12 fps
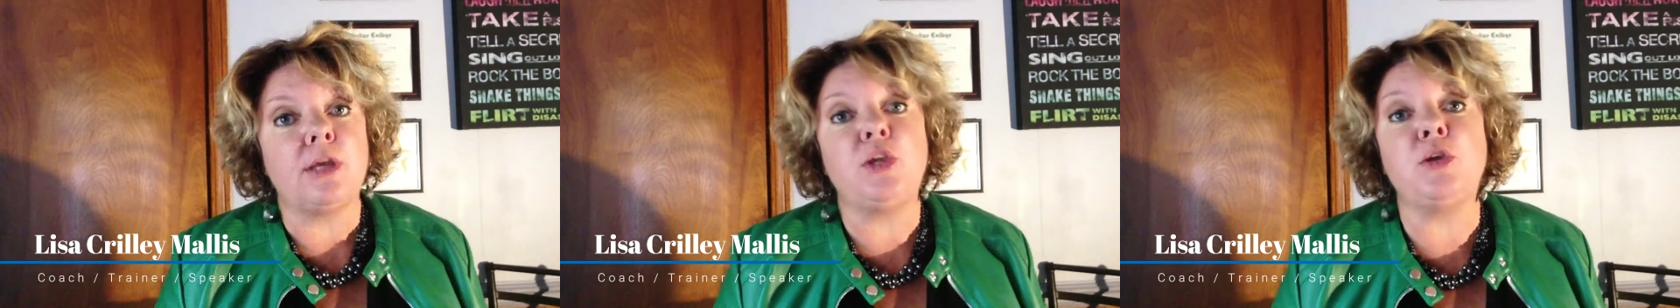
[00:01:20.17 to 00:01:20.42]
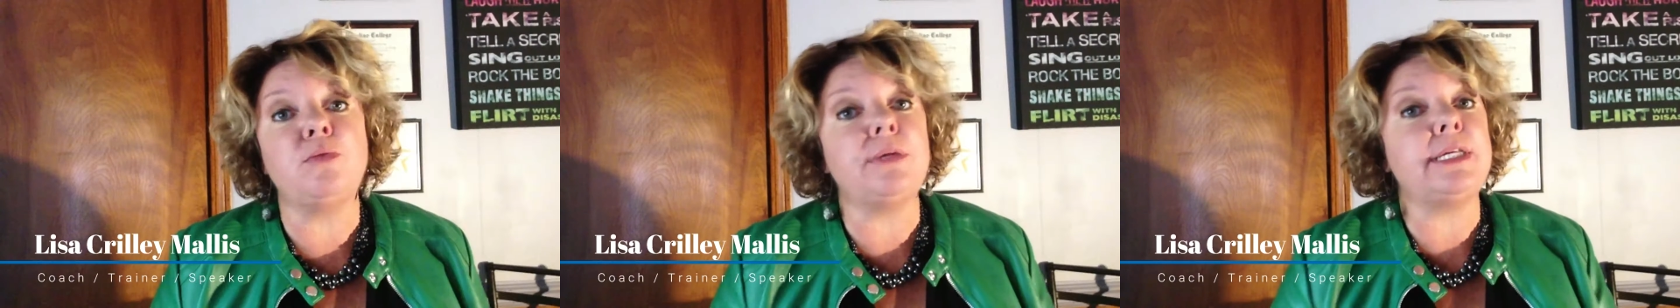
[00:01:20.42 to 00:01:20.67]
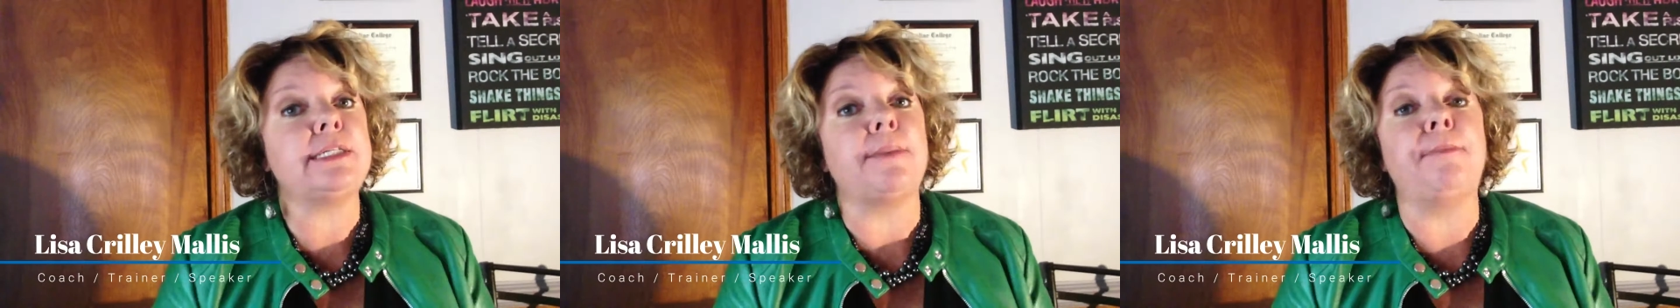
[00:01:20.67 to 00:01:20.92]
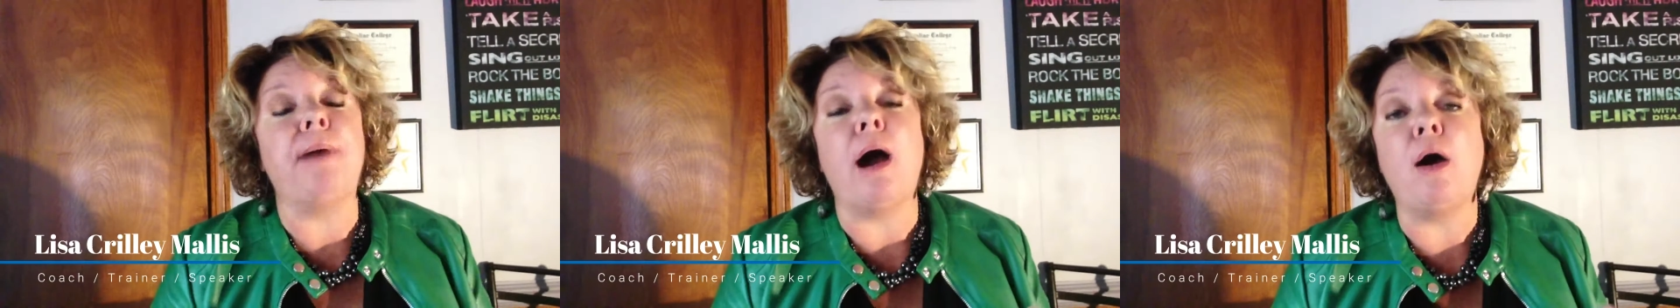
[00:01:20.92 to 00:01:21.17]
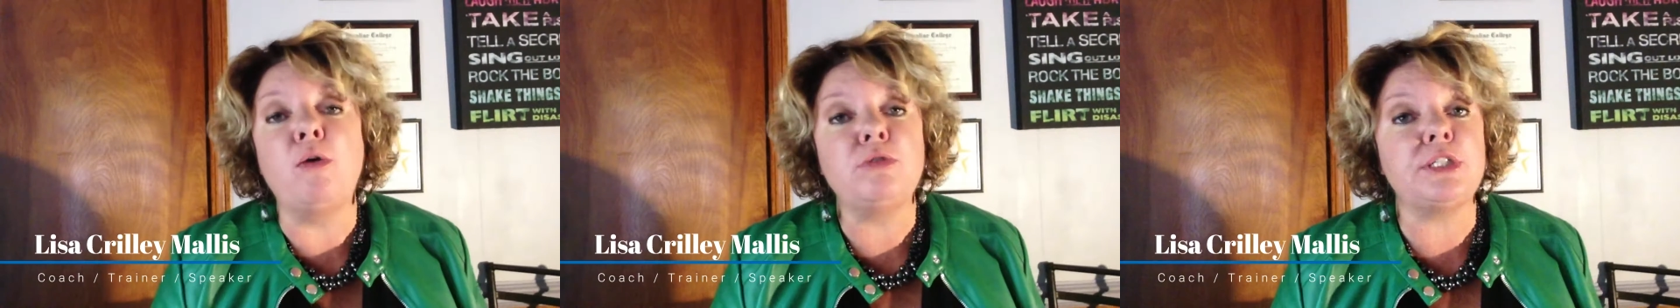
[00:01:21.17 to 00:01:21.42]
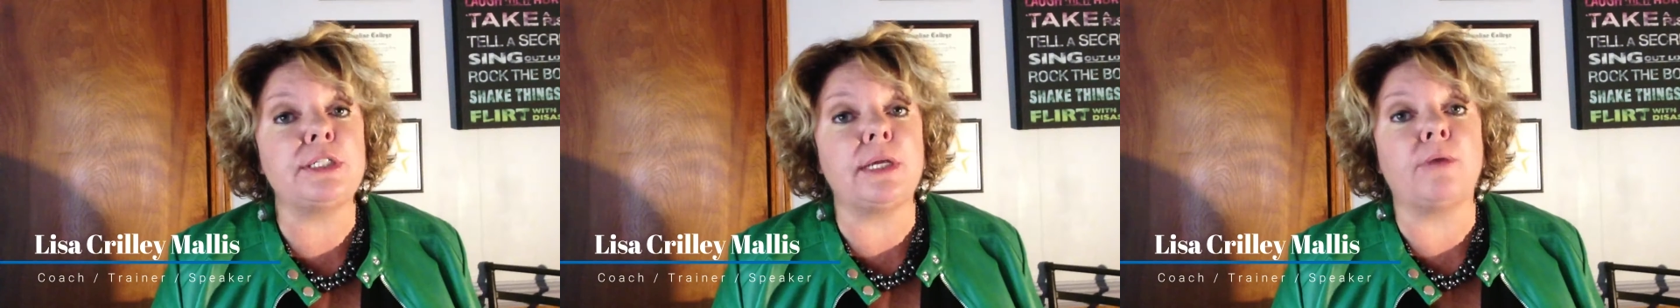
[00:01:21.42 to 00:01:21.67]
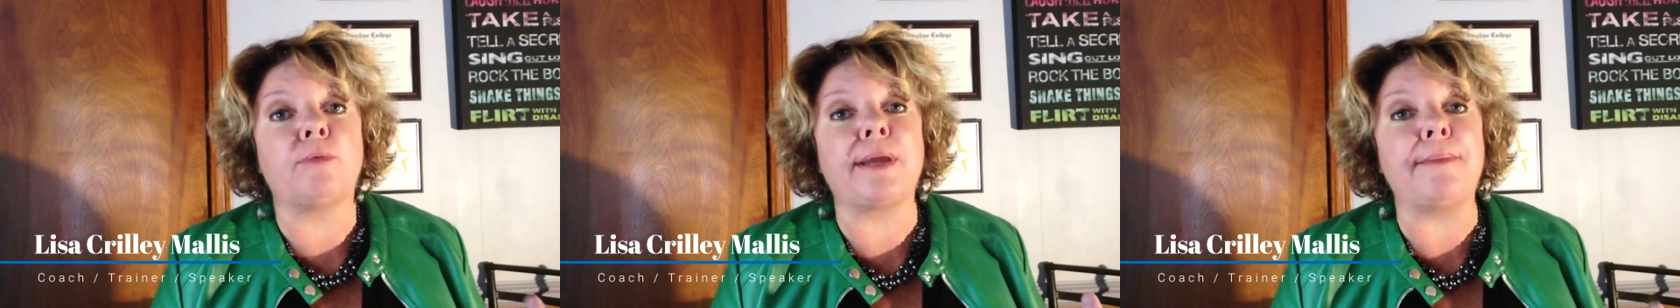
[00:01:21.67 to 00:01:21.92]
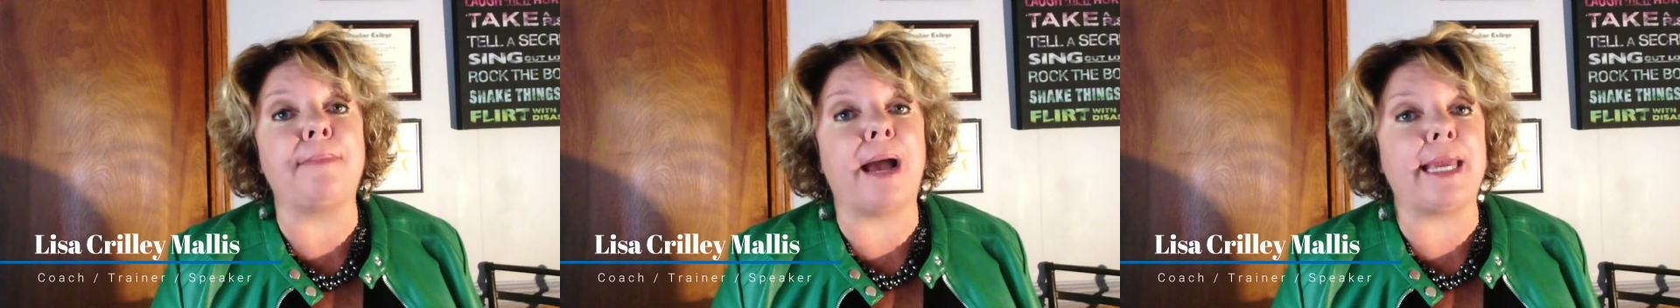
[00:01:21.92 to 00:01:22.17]
you need to post
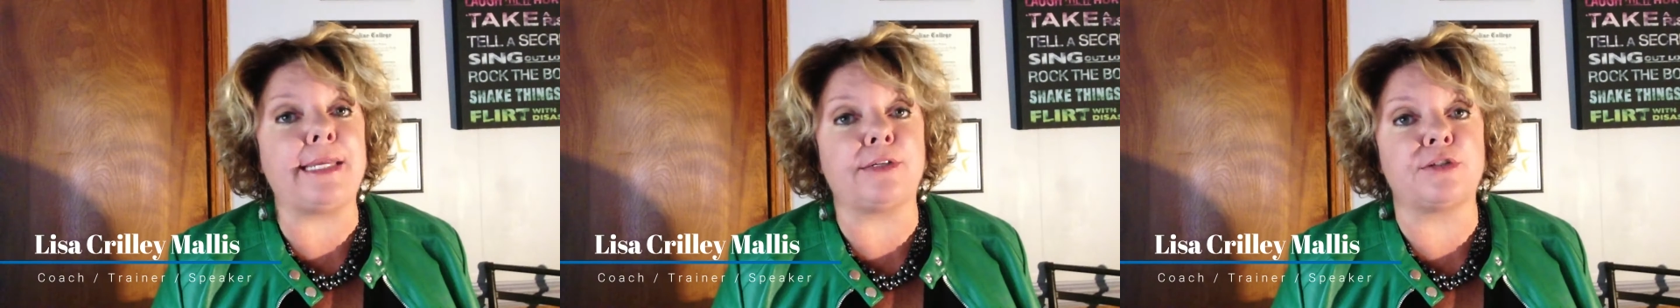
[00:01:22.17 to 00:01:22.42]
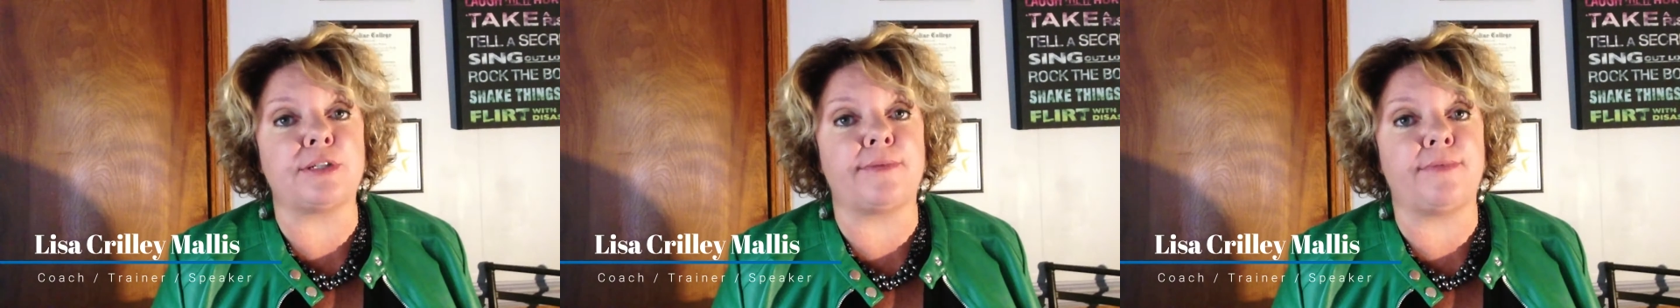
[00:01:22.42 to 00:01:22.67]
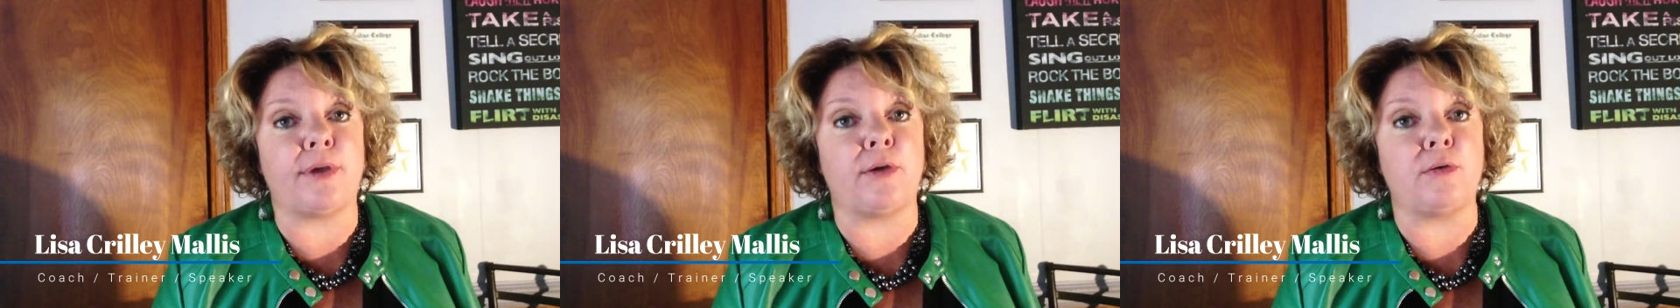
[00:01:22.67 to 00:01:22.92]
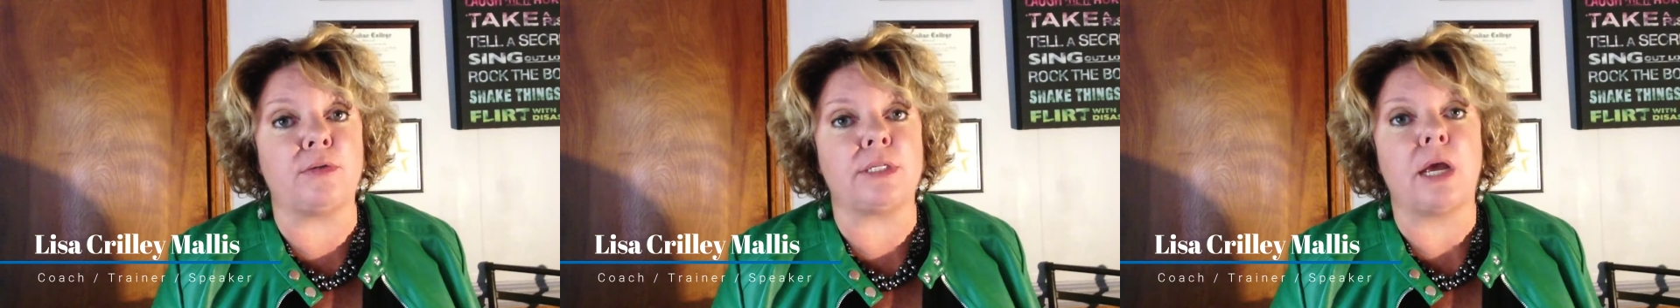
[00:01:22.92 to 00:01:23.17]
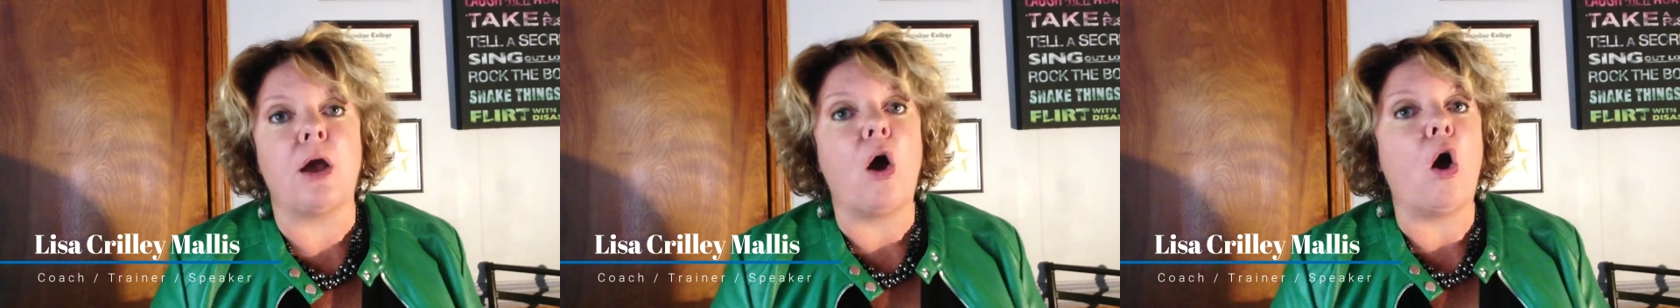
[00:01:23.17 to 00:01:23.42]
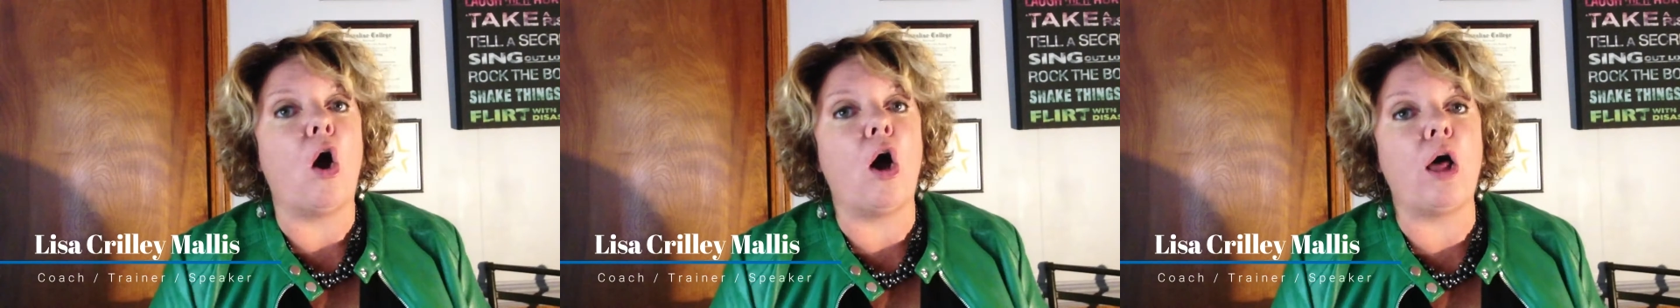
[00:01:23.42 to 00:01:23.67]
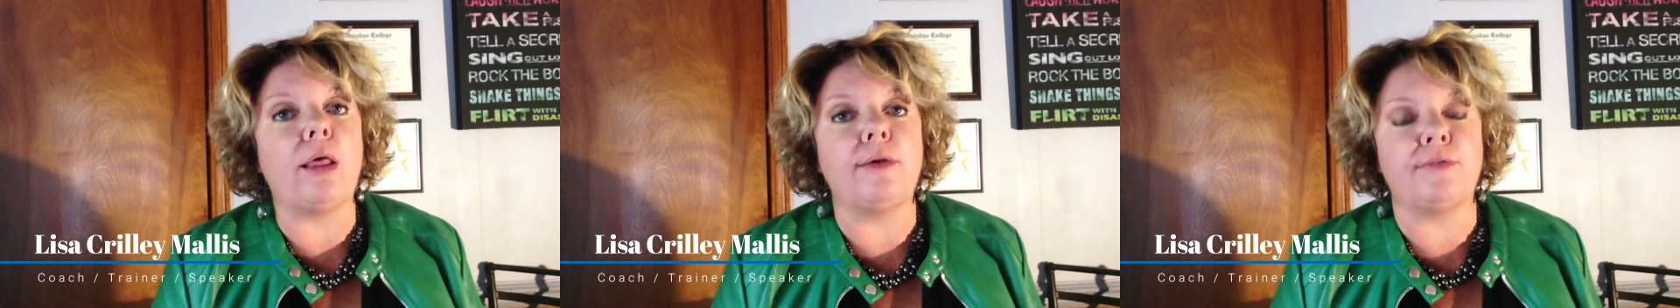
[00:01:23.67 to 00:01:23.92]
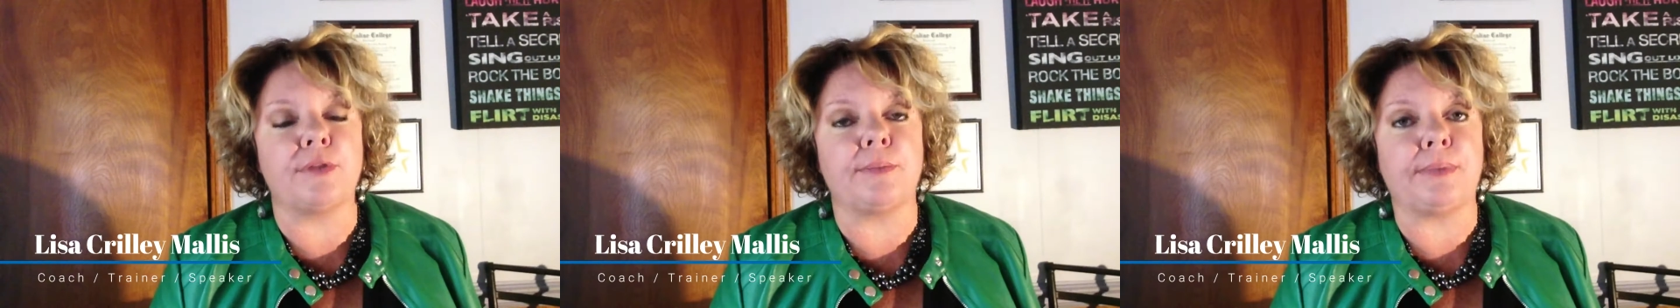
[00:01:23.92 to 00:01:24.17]
reminders of those all
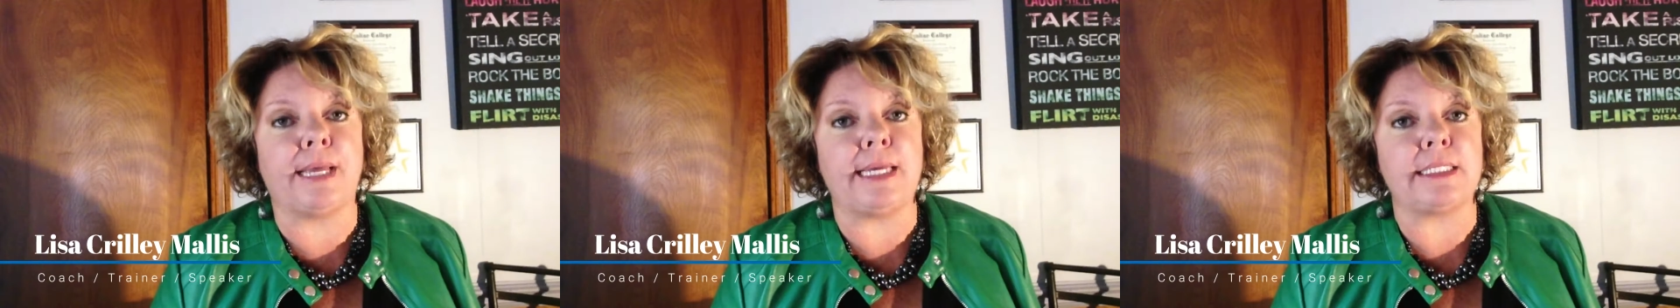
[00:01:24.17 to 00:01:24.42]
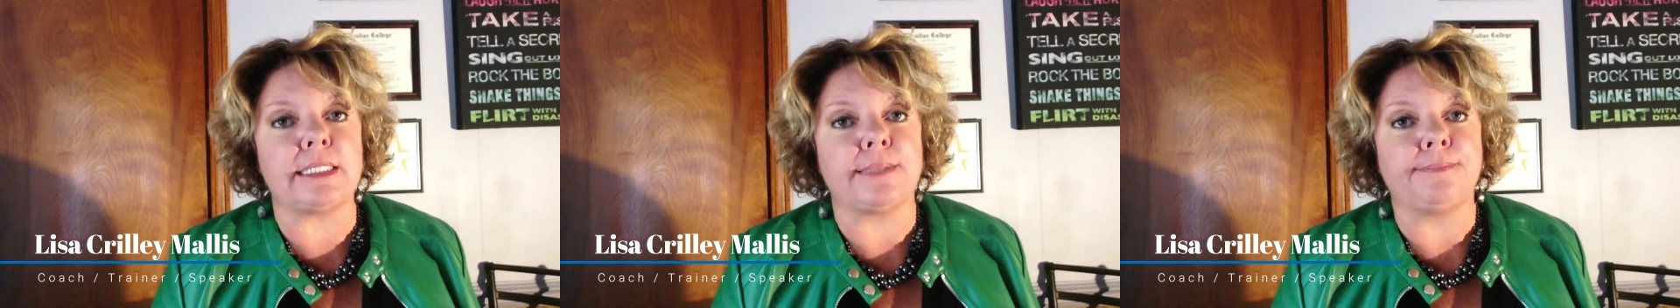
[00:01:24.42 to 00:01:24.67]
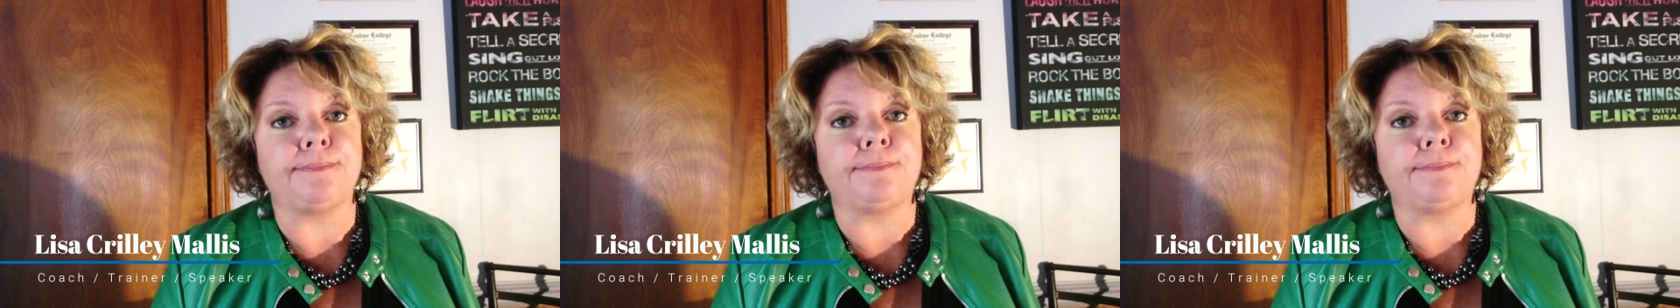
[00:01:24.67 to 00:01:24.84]
over the place.